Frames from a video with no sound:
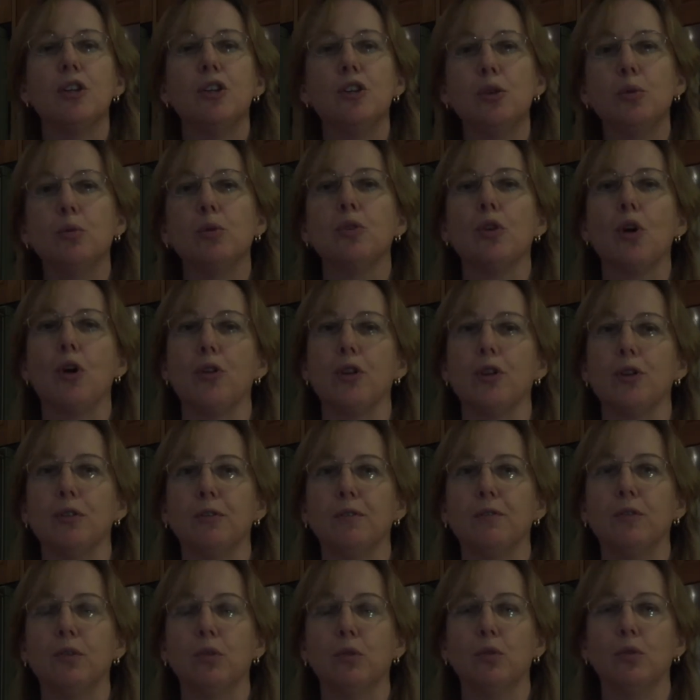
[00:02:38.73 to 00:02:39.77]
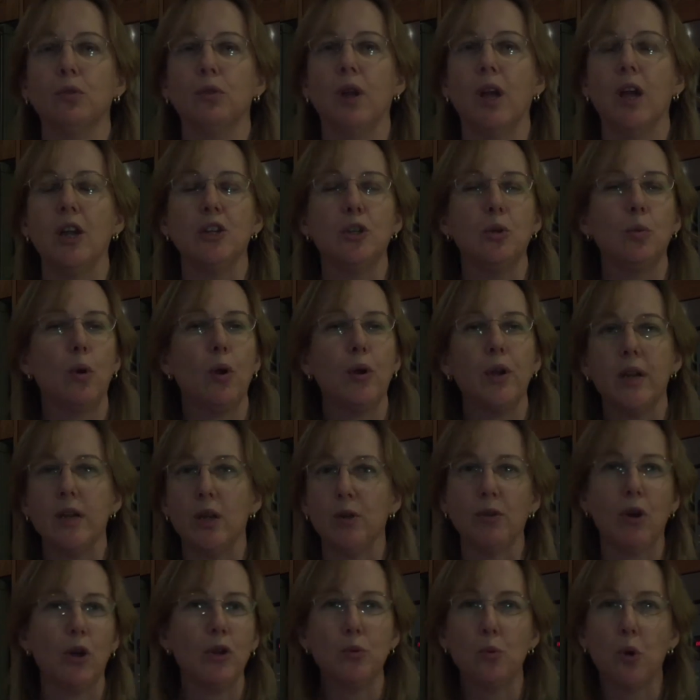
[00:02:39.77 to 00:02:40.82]
you will know that you're full, and you won't
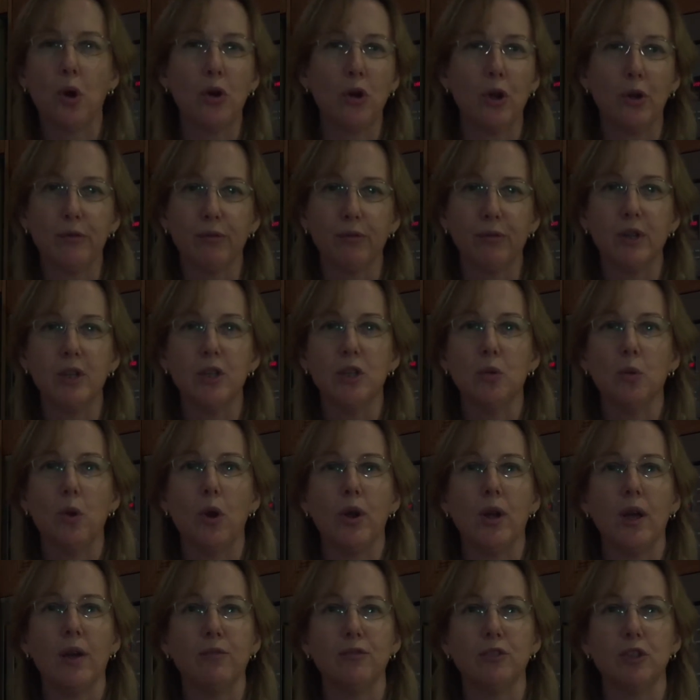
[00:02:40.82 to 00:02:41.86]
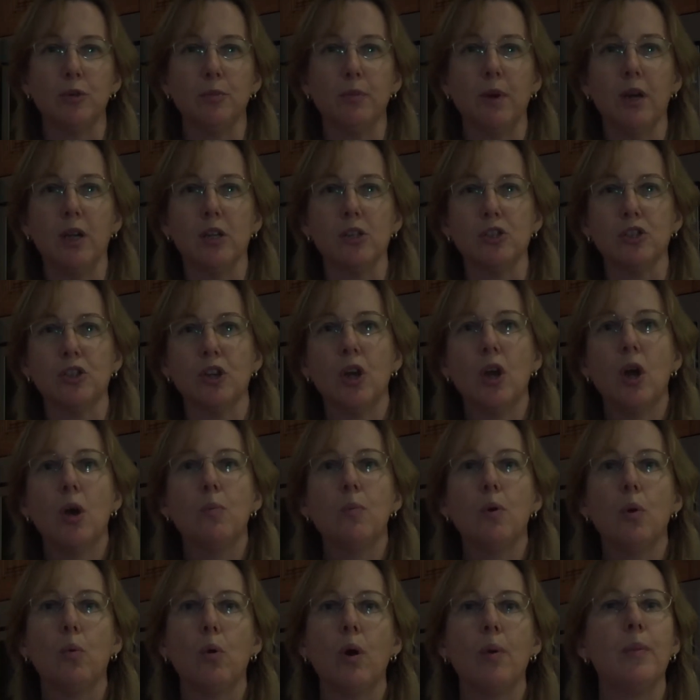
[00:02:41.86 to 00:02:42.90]
overeat, you won't have too much.
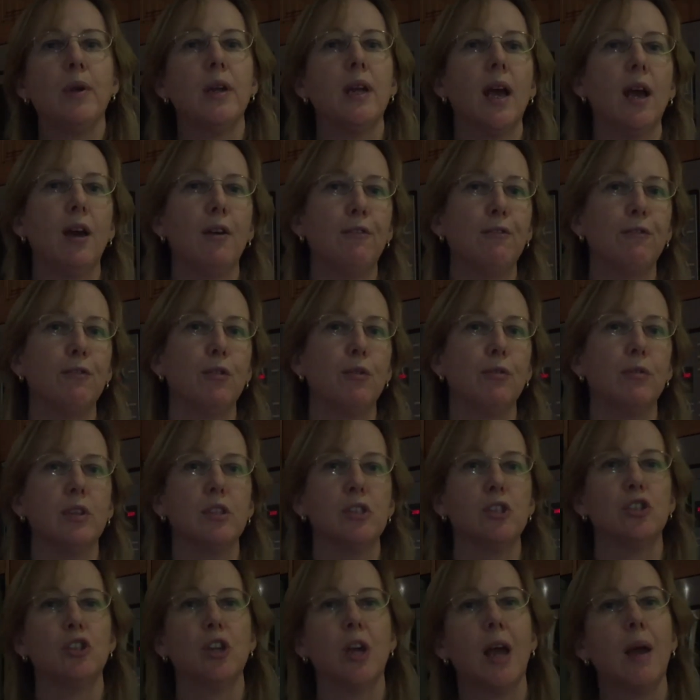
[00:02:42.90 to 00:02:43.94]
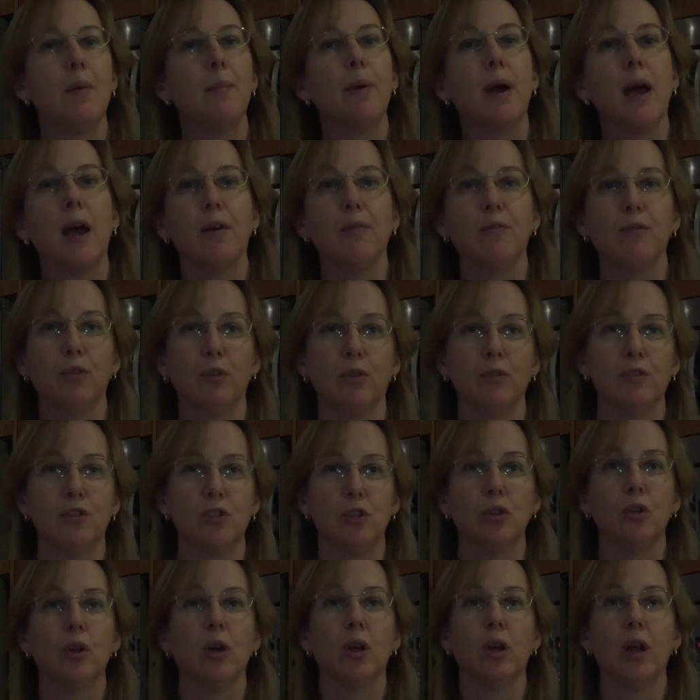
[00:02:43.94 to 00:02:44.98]
But when we have food that's jam-packed full of
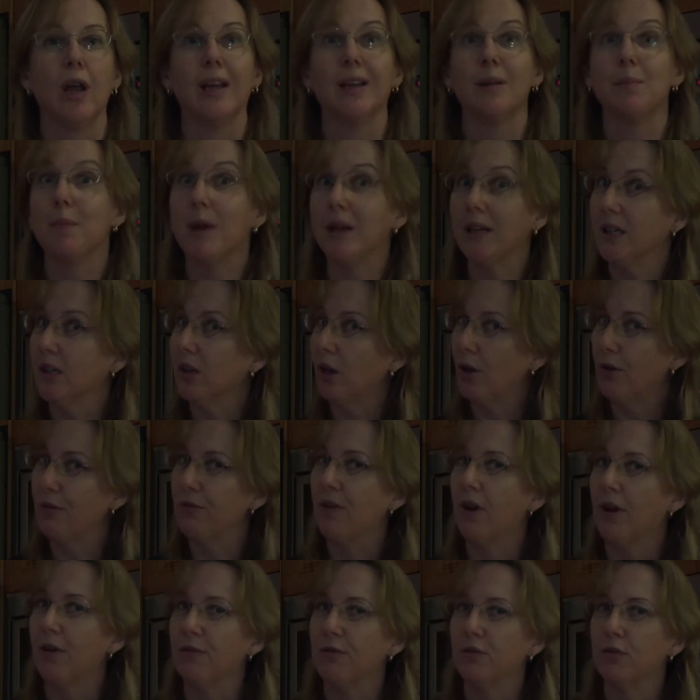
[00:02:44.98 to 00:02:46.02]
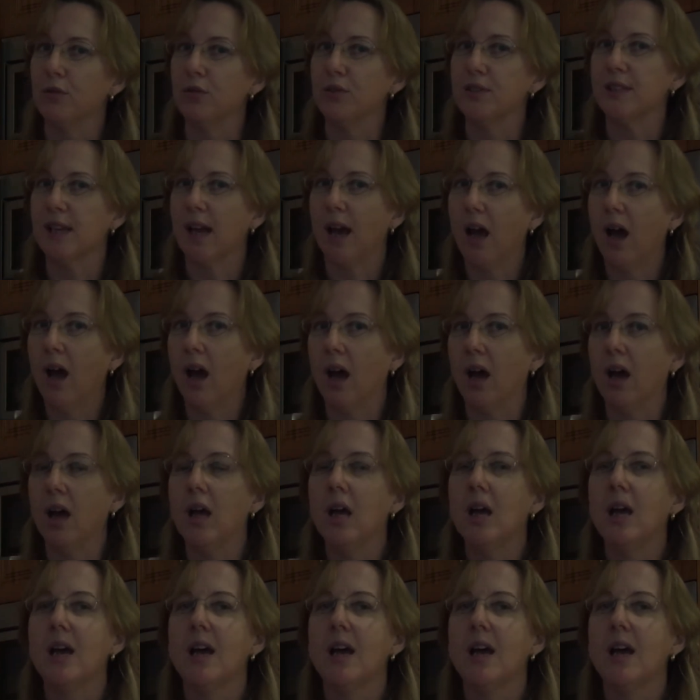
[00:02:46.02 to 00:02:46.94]
sugar, like many low-fat foods are,